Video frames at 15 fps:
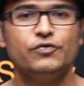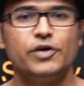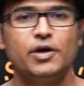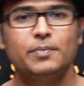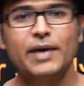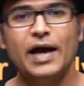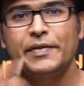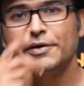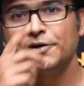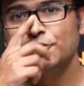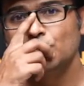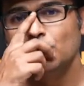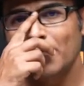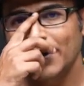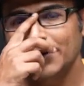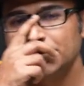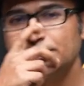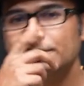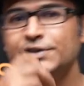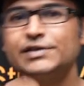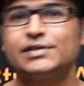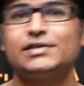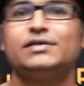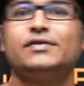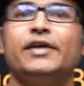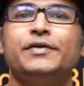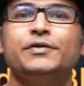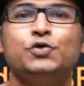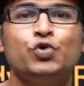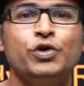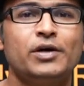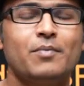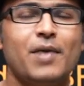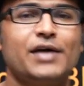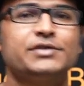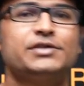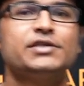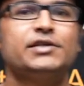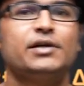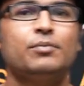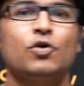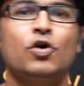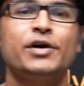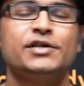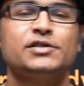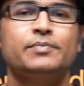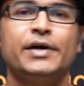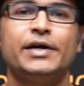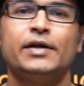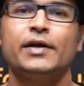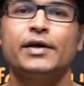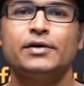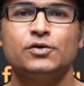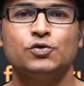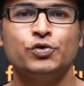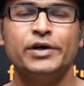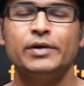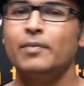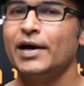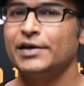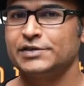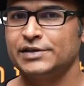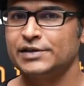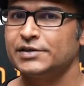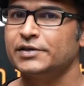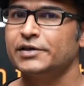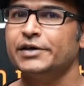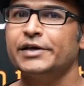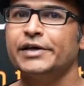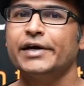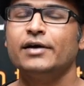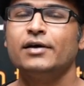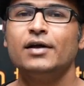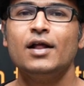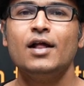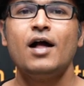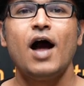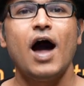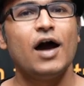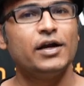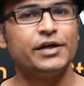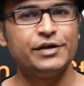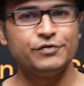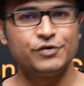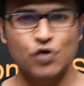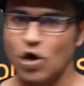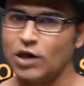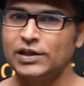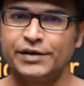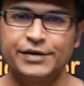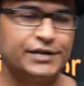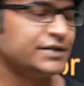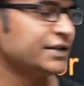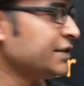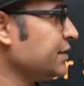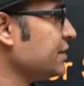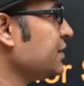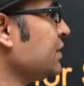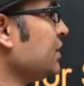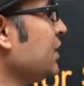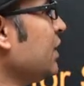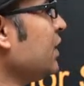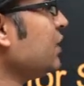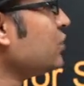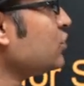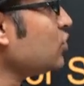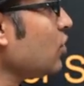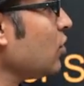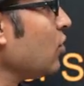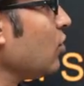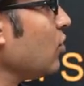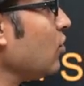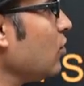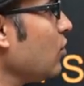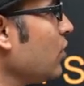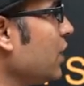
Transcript: if you are planning to do masters, then doing masters abroad is better than doing masters in India. I'll give you all the reasons. So,